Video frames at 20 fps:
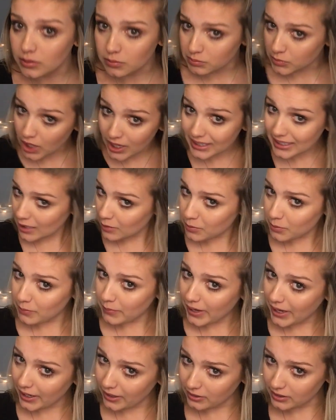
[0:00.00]
I'm not keeping
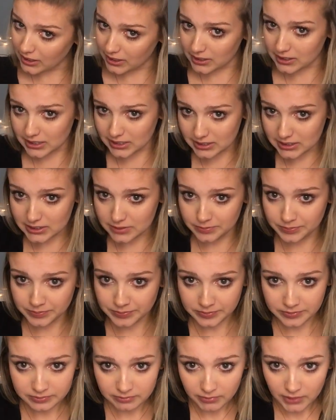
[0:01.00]
my hair like this.
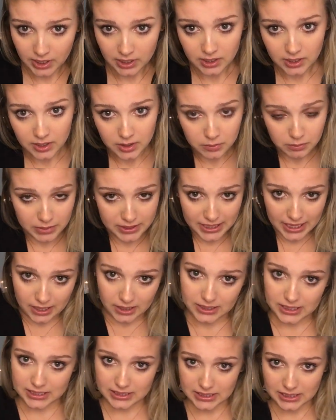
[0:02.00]
But yeah,
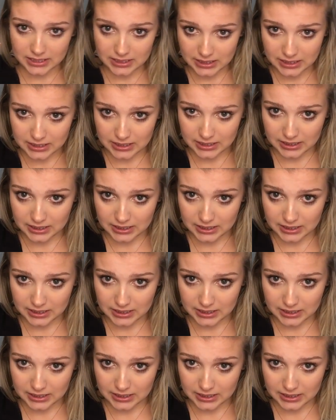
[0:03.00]
and then